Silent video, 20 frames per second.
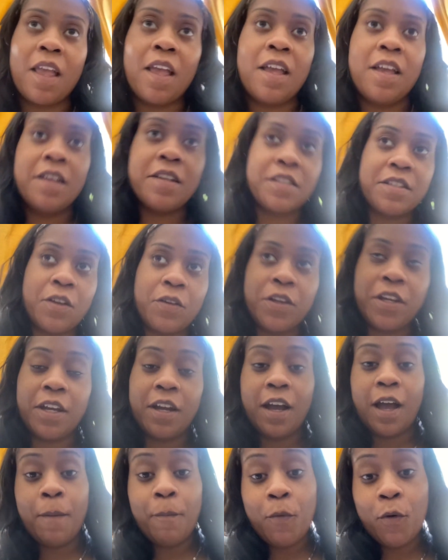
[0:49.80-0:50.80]
So
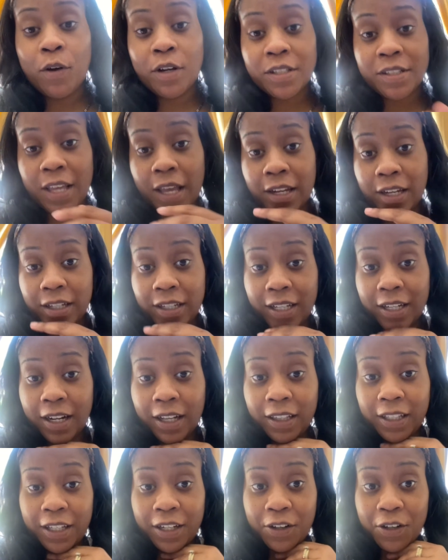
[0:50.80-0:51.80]
yeah, I'm more excited than I
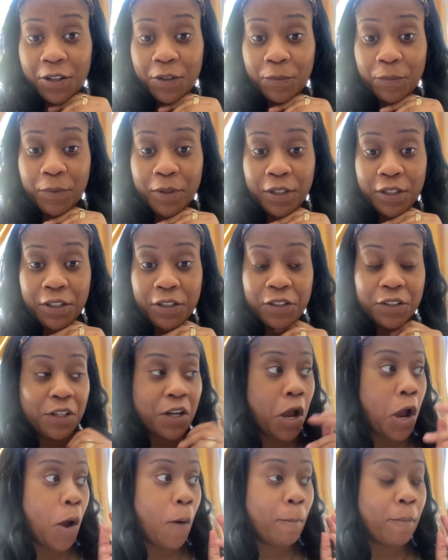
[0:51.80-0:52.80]
let on, but
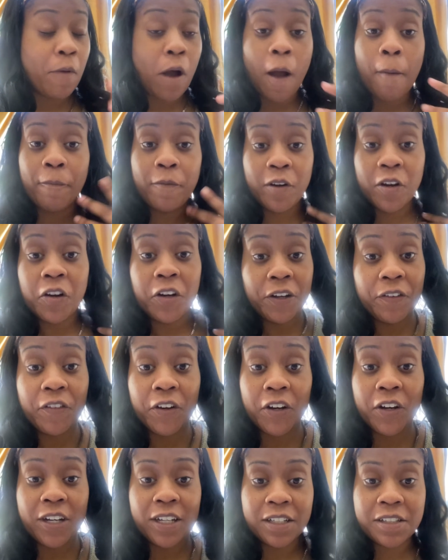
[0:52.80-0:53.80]
I'm very,
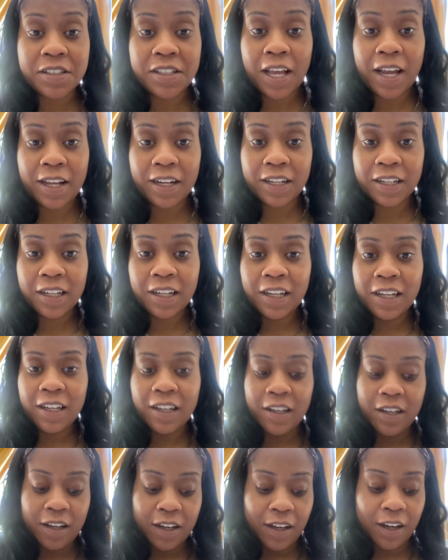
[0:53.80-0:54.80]
very excited.
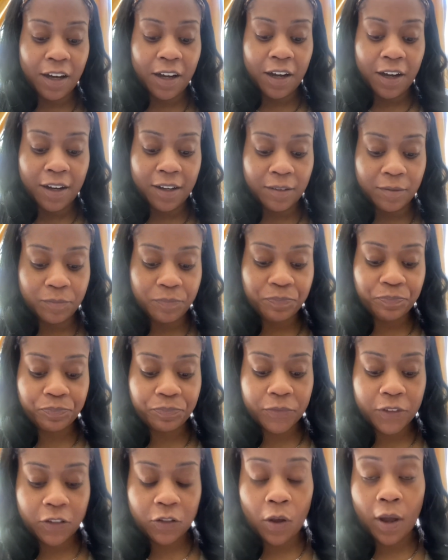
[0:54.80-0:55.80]
So
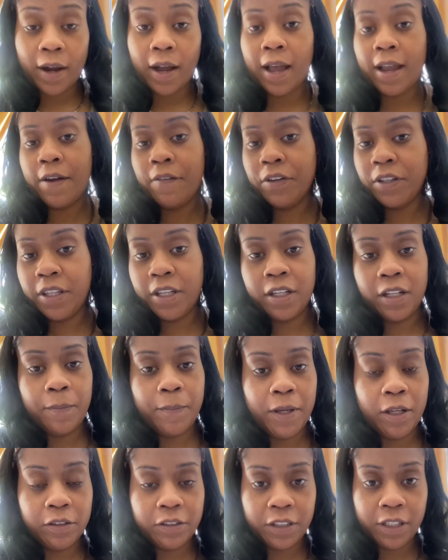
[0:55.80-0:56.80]
I got everything in the
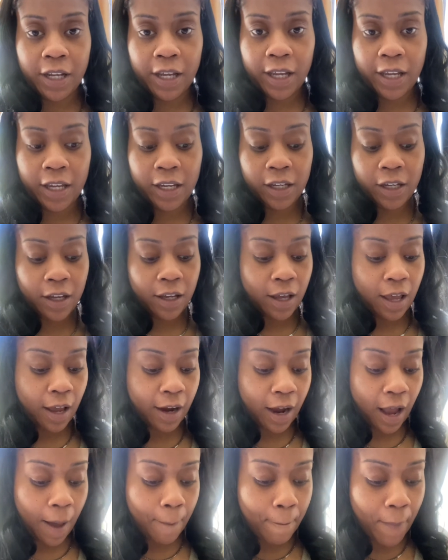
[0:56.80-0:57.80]
mail today. I
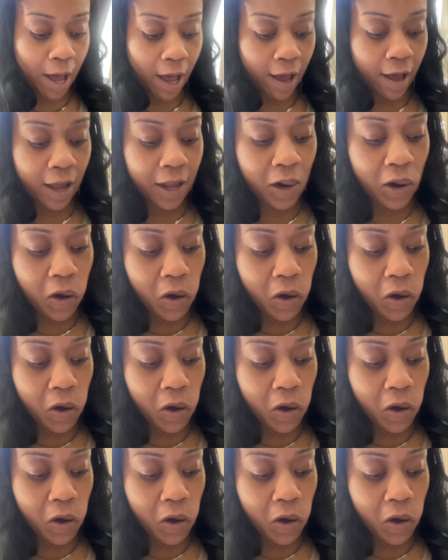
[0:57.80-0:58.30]
got my